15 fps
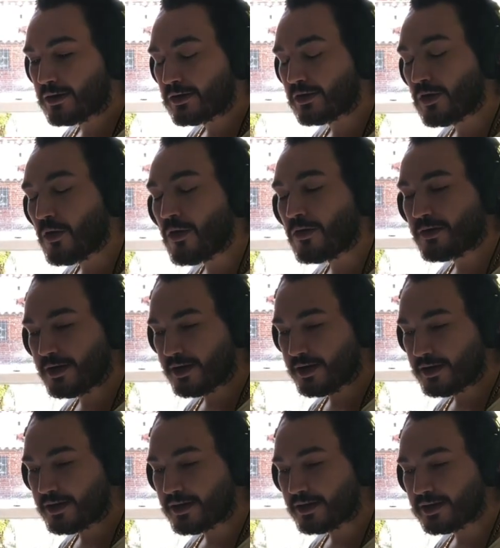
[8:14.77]

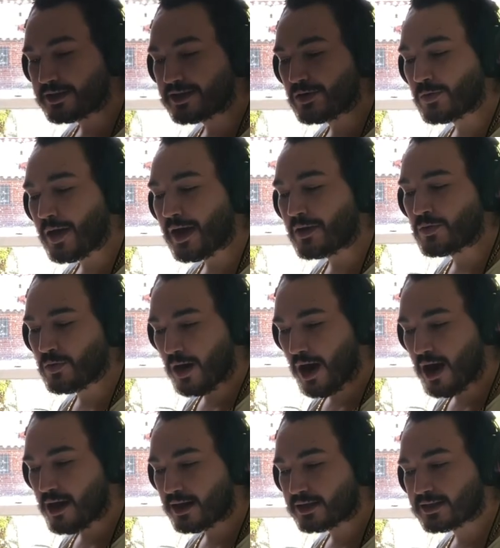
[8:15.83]
Glory is the red
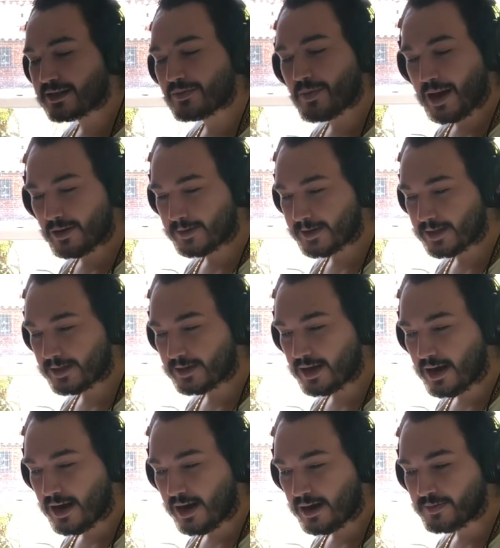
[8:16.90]
rocks and
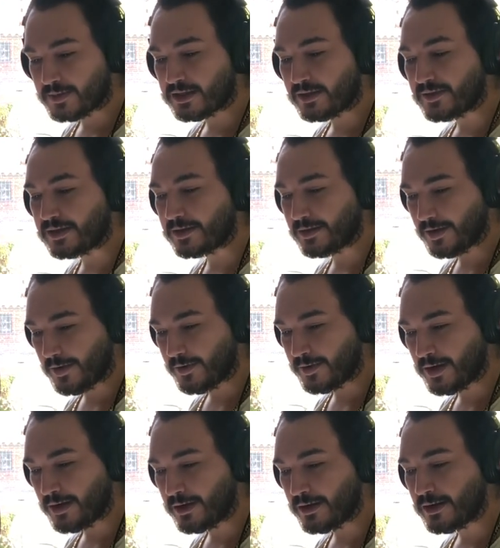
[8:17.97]
mountaintops of
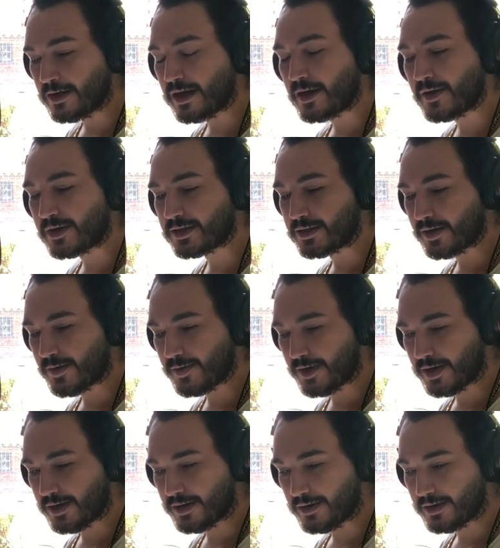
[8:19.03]
Sedona,
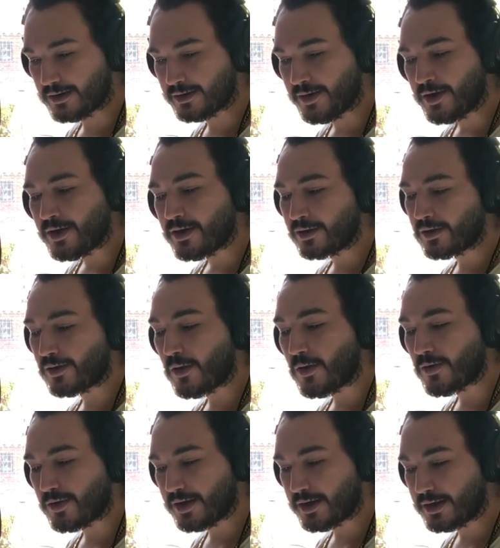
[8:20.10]
Arizona.
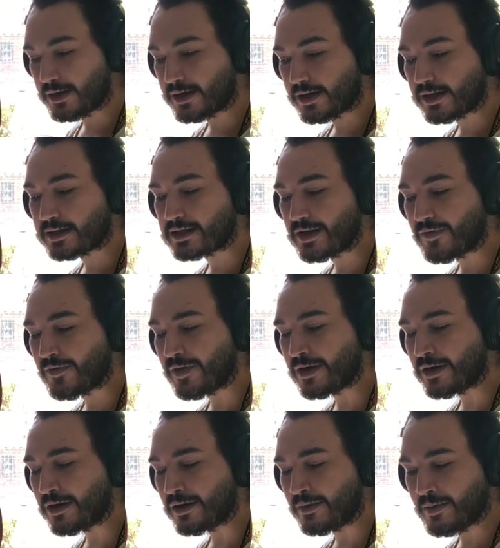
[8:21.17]
Glory is the
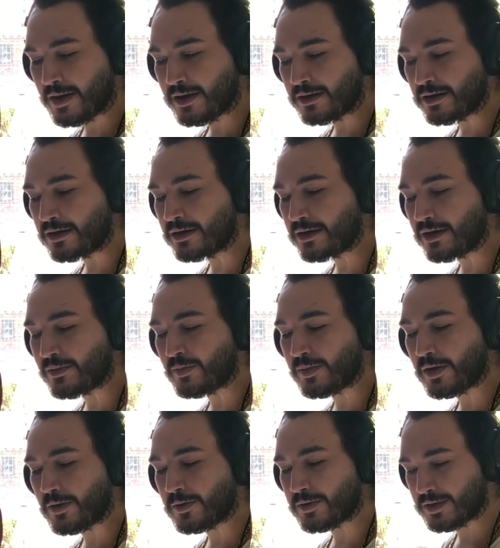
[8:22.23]
finger-banging and
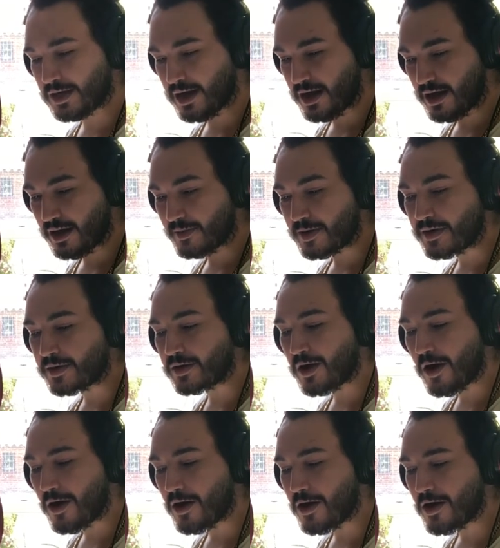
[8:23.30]
blowjob in the
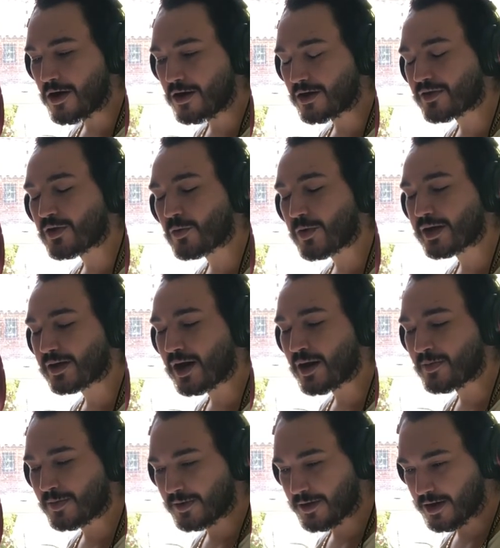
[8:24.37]
car on the way
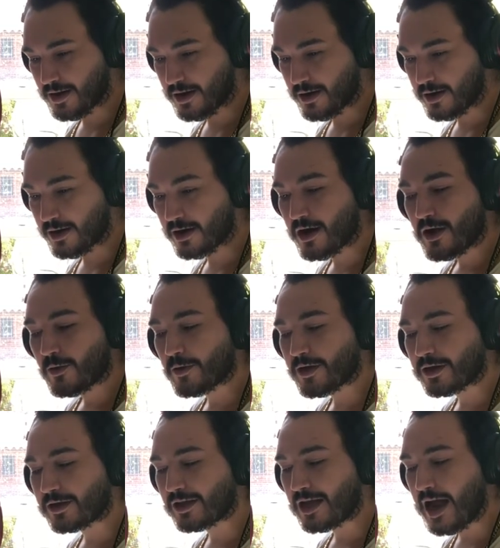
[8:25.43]
up there, where
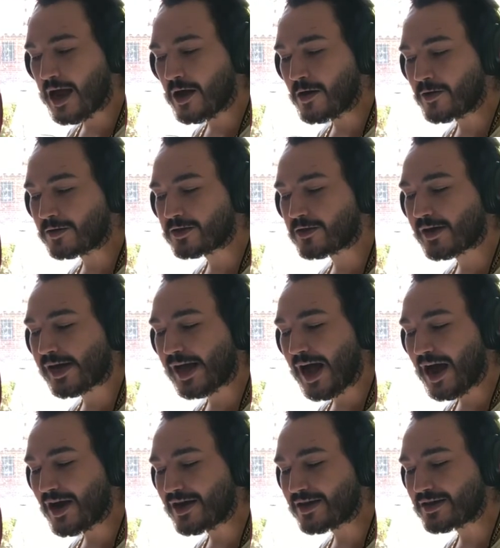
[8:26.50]
the clouds are at
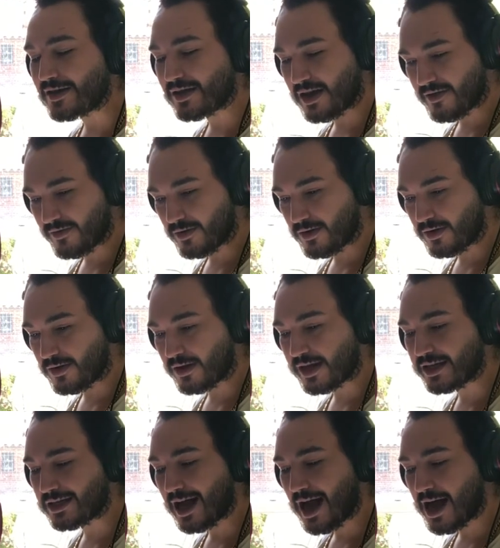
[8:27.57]
eye level
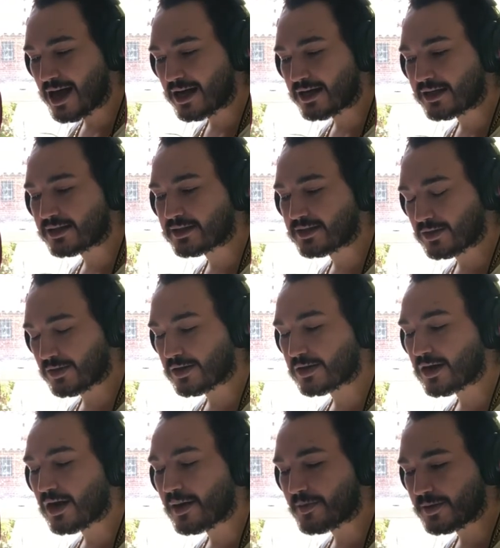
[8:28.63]
and I still
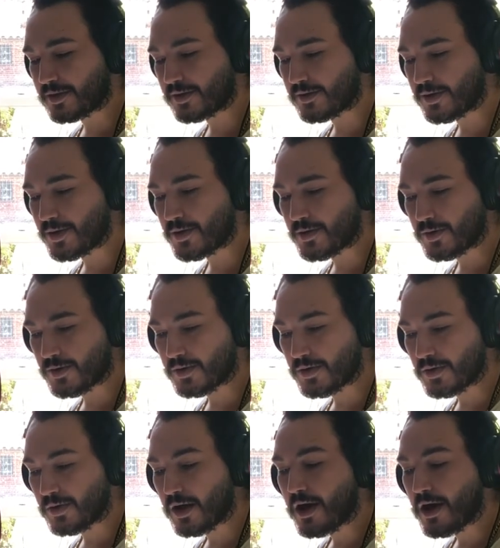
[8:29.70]
look up to you.